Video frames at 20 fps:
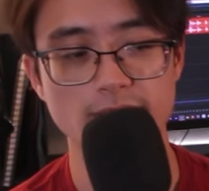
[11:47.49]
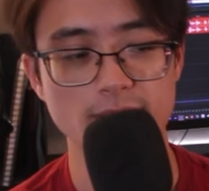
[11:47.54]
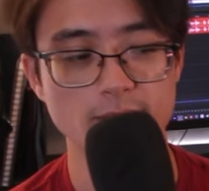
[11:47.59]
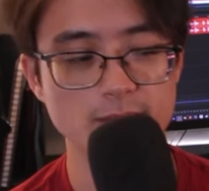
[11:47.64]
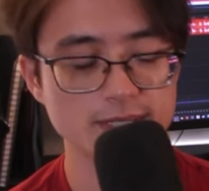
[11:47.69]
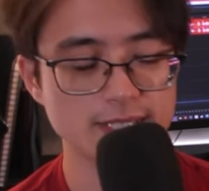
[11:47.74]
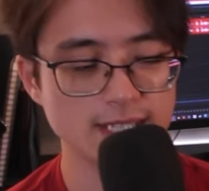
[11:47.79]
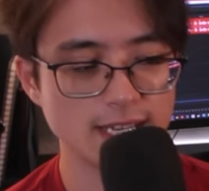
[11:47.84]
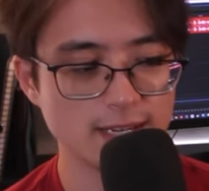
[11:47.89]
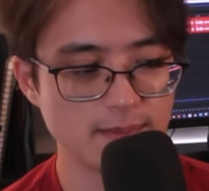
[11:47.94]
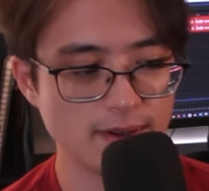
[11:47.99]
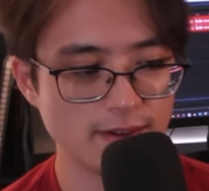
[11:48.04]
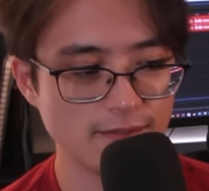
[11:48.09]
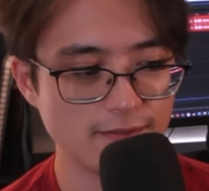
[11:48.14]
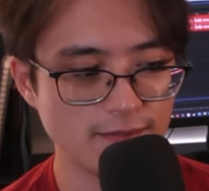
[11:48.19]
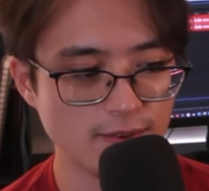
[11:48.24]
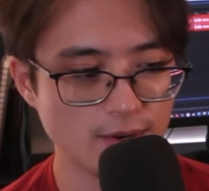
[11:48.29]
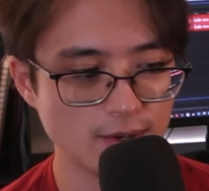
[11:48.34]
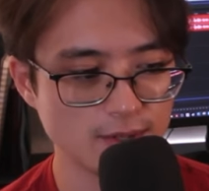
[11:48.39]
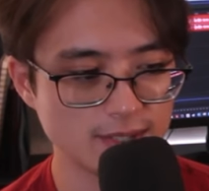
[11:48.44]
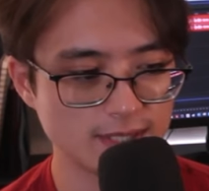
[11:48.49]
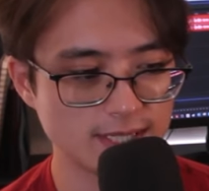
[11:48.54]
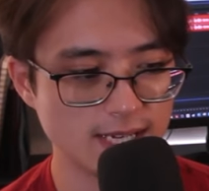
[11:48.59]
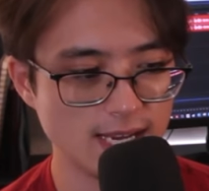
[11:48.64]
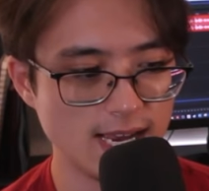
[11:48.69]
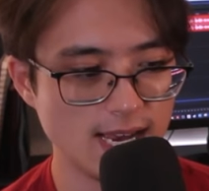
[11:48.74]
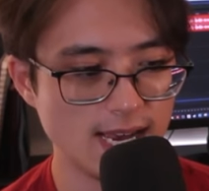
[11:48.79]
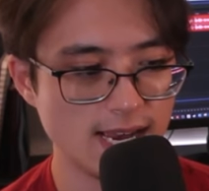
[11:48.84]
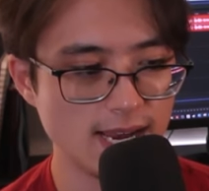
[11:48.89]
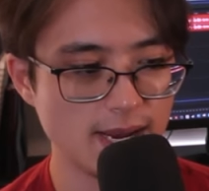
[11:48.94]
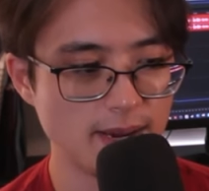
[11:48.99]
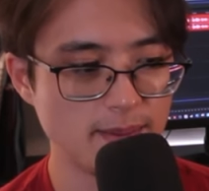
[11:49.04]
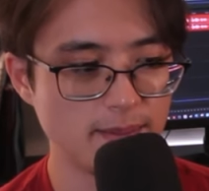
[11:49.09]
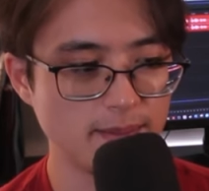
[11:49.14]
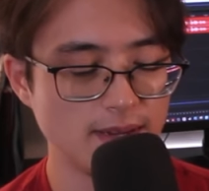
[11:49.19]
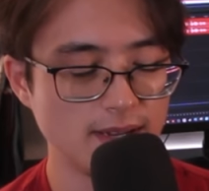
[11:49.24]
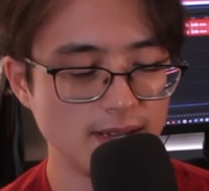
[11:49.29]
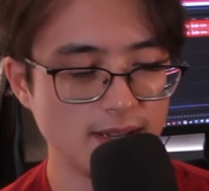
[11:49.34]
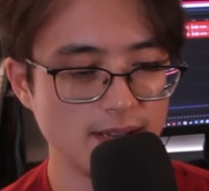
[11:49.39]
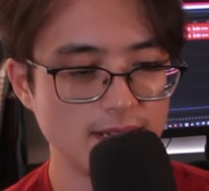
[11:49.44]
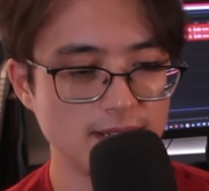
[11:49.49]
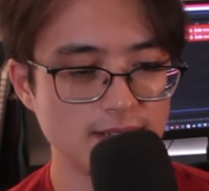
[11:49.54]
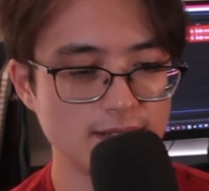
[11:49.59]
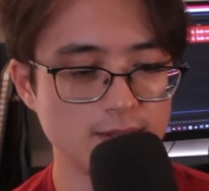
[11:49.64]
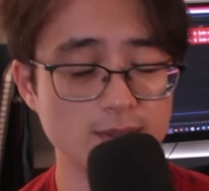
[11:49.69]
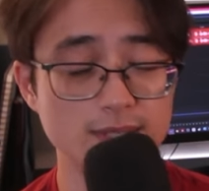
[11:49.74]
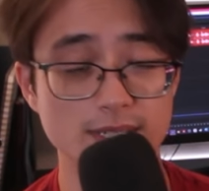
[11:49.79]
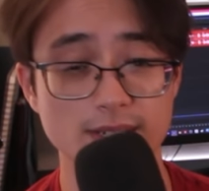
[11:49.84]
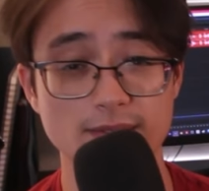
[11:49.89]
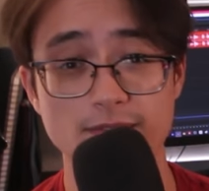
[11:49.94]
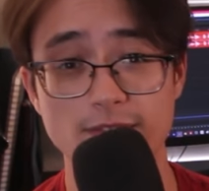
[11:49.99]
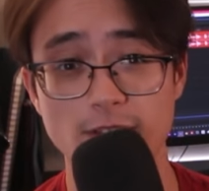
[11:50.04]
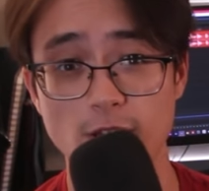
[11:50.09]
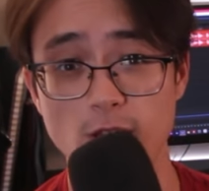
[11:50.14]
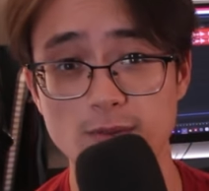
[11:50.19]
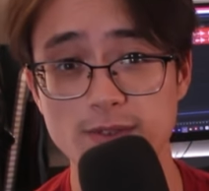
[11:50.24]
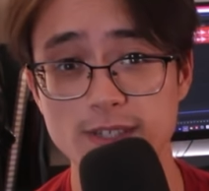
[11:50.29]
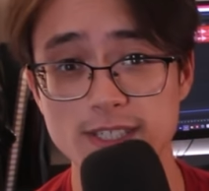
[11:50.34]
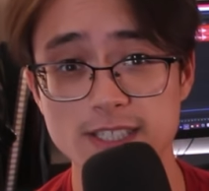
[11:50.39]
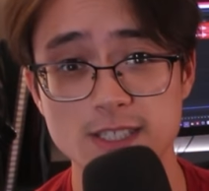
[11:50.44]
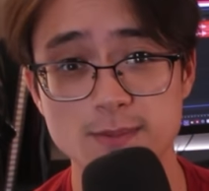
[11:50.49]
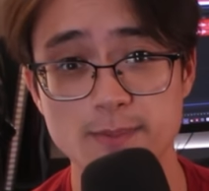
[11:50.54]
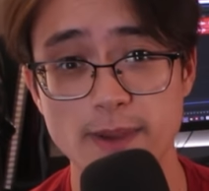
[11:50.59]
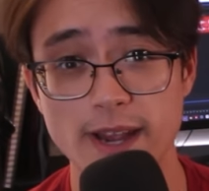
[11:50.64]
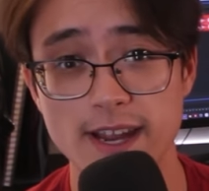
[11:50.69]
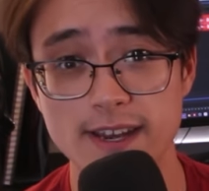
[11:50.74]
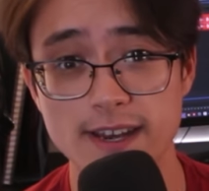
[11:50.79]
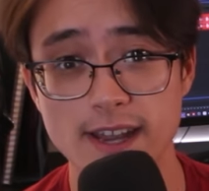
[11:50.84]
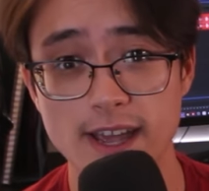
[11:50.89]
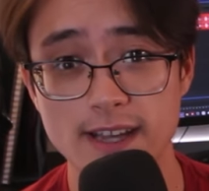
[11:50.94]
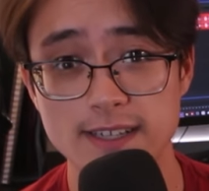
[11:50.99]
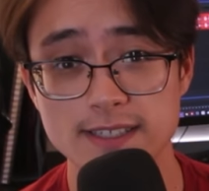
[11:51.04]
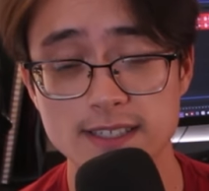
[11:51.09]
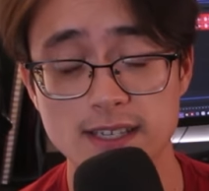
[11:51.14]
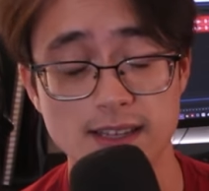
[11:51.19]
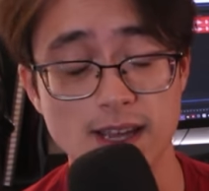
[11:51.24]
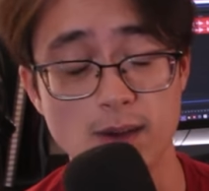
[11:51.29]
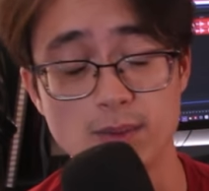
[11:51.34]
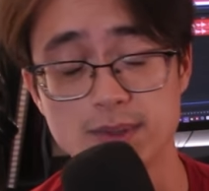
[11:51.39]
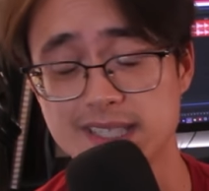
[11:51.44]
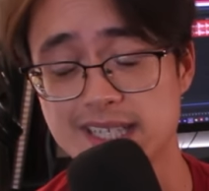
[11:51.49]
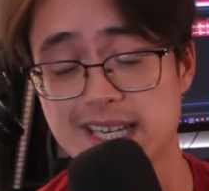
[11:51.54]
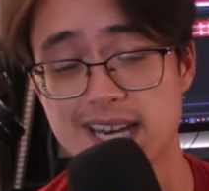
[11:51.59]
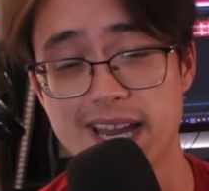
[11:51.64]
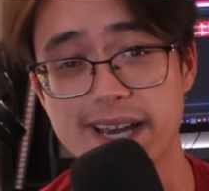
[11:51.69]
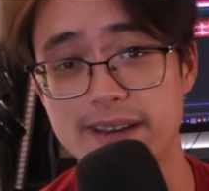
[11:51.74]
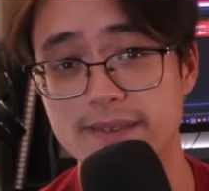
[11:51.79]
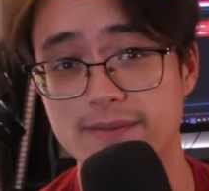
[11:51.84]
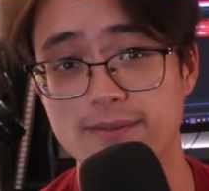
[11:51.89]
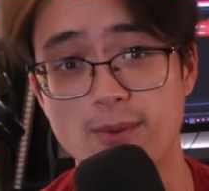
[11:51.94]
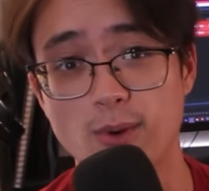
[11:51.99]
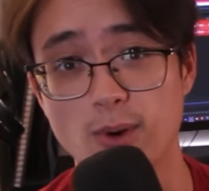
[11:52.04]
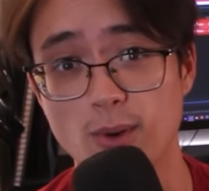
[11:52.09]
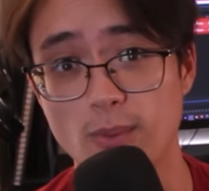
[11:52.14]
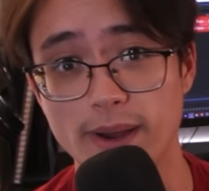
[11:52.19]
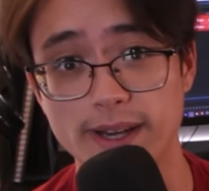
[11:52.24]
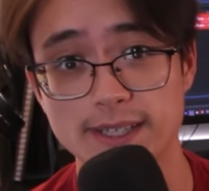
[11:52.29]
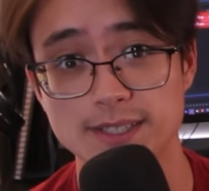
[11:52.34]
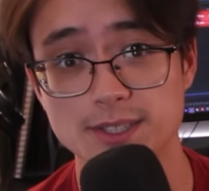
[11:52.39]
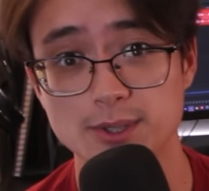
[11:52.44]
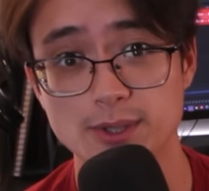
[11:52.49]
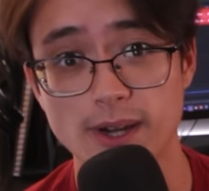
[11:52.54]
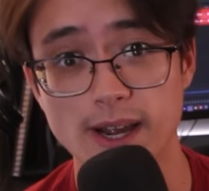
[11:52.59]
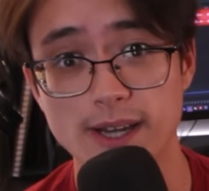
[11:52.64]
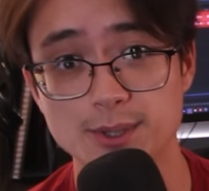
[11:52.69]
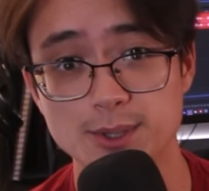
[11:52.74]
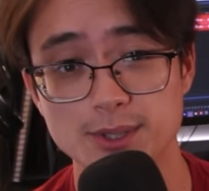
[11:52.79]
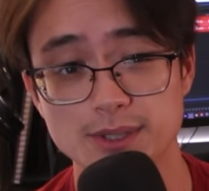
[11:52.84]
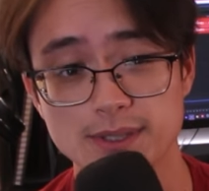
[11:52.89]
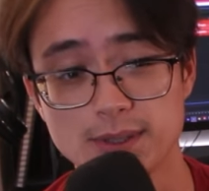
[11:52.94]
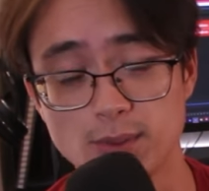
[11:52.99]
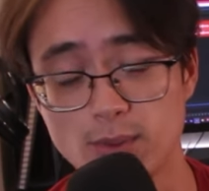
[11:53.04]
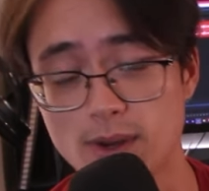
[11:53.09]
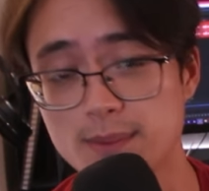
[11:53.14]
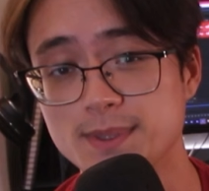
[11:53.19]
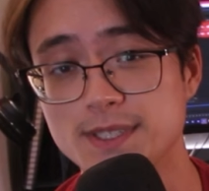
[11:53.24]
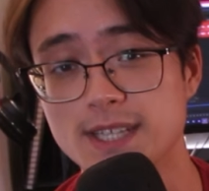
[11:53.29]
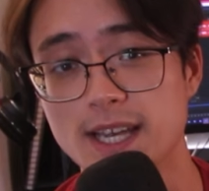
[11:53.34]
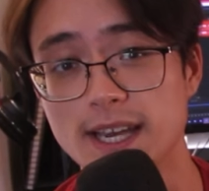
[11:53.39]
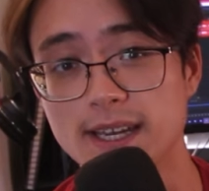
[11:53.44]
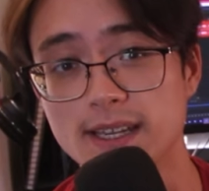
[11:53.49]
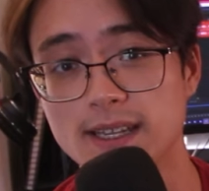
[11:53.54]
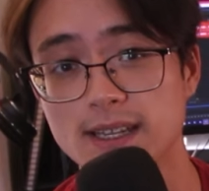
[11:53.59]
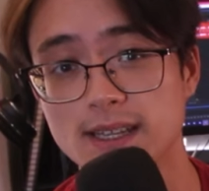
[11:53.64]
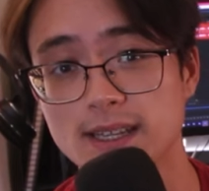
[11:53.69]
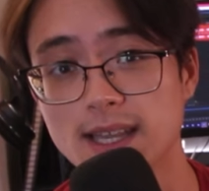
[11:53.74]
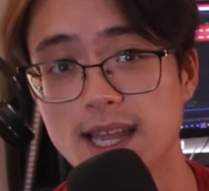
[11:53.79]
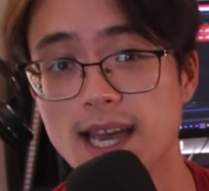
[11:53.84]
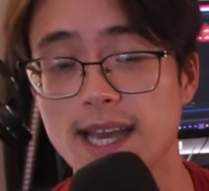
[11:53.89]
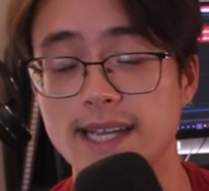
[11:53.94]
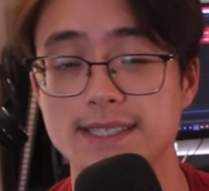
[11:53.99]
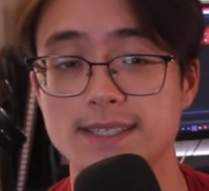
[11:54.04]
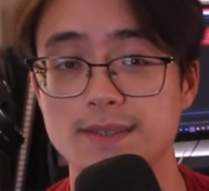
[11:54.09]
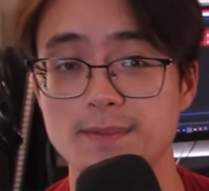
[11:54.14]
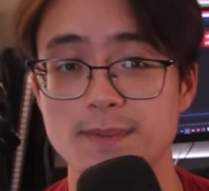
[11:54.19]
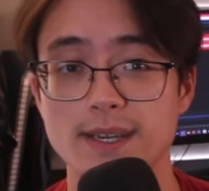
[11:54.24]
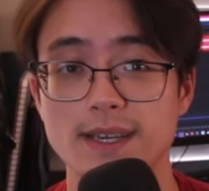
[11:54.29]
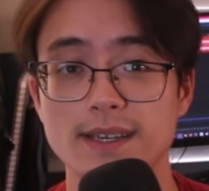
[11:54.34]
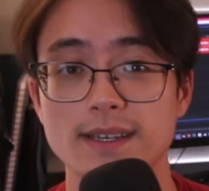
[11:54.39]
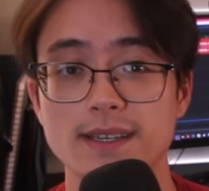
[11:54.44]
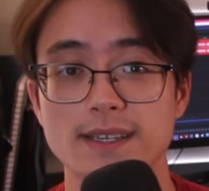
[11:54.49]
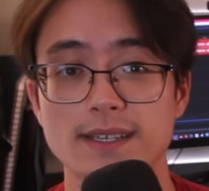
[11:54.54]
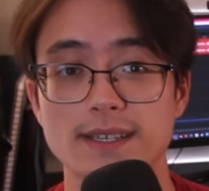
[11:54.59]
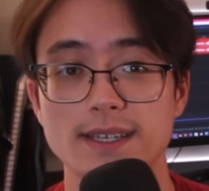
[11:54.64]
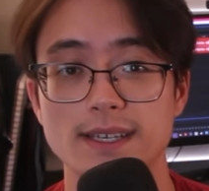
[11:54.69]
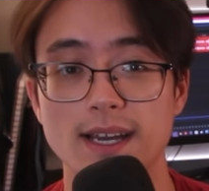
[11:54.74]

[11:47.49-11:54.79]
It was like my first time using velvet spandex. That was not four-way stretch. The website lied to me.